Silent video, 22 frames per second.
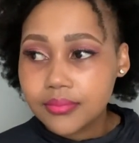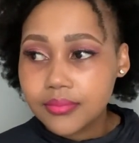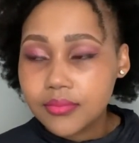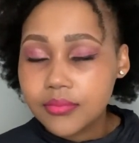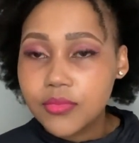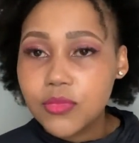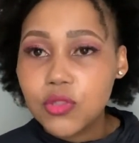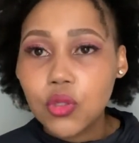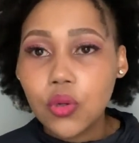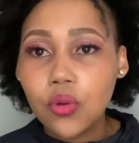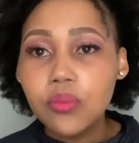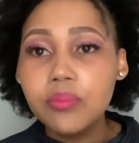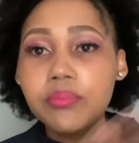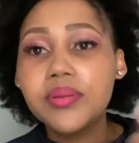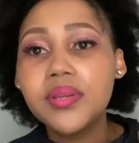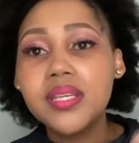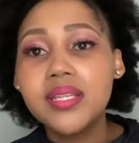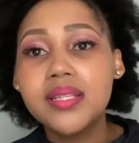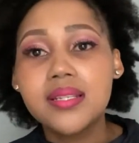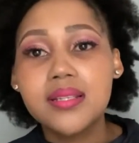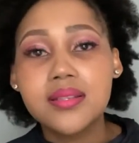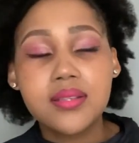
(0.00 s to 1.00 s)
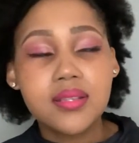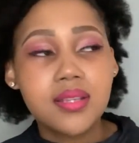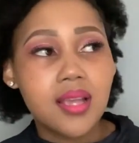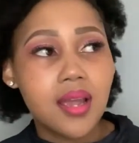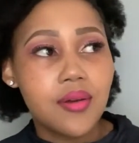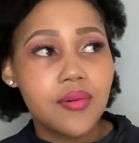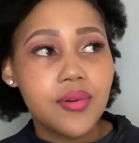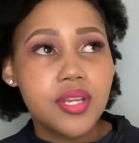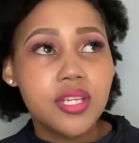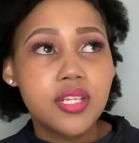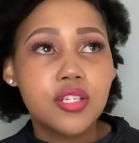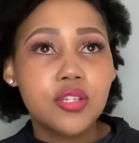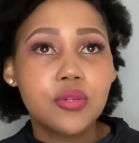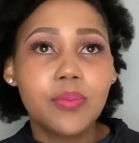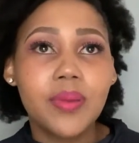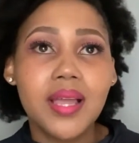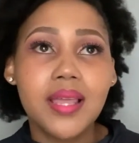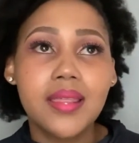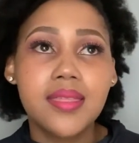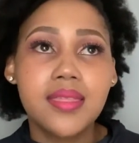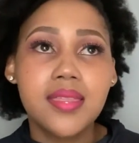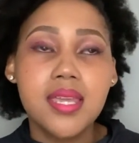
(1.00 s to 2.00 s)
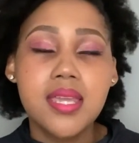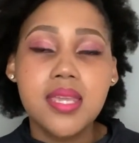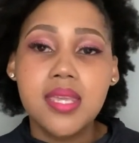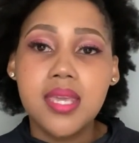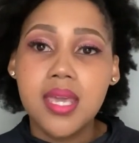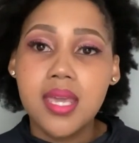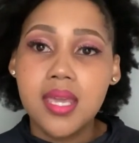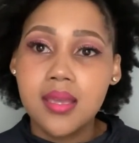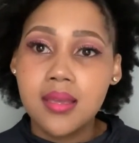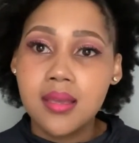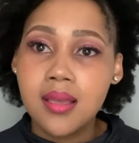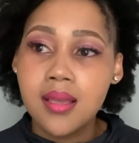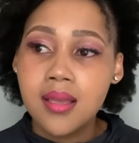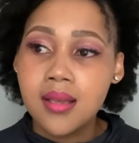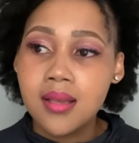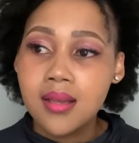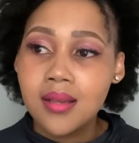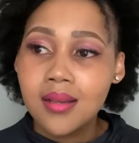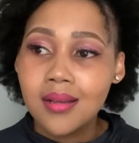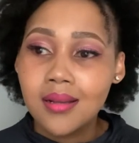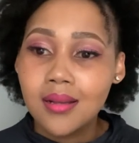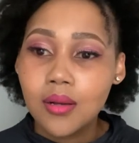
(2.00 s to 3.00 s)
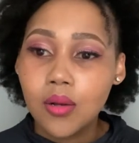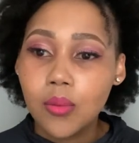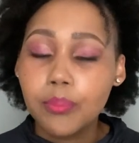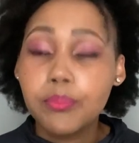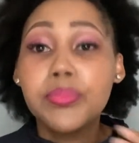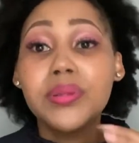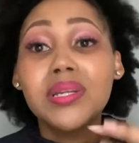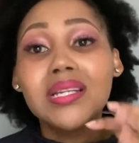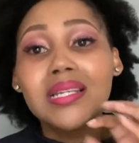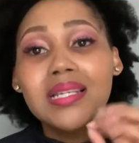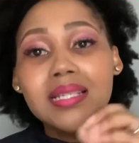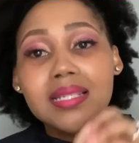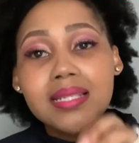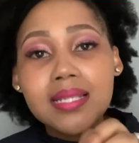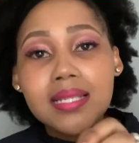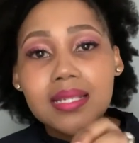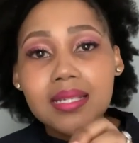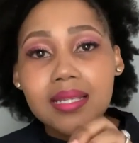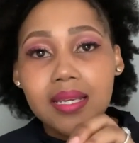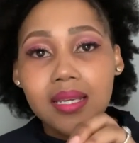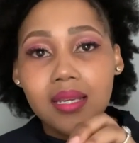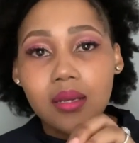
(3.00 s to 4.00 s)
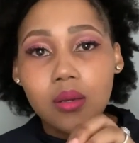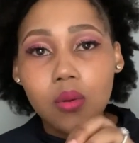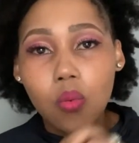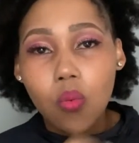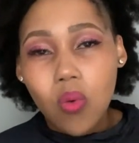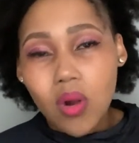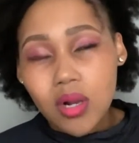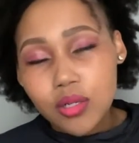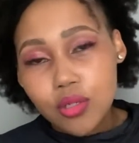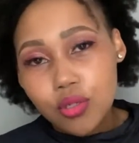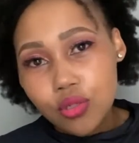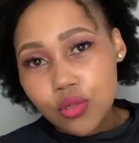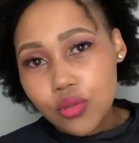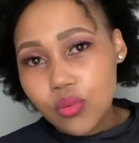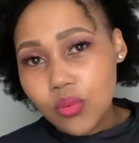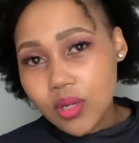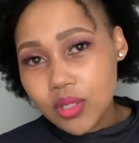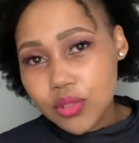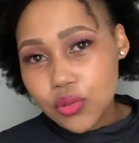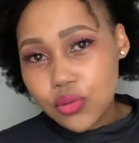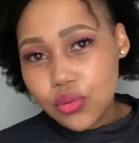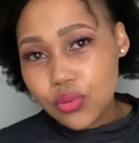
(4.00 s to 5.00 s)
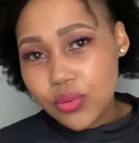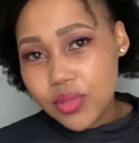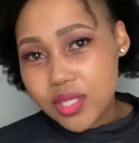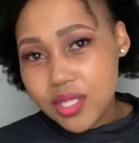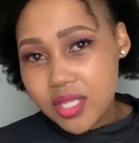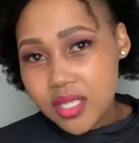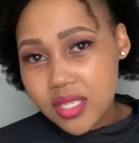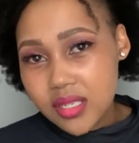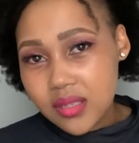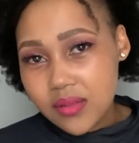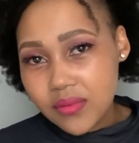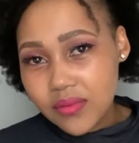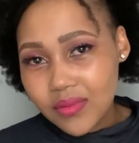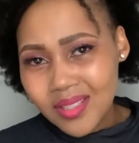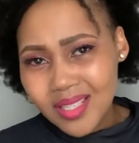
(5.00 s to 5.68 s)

don't be discouraged by thinking, belittling what you want to achieve.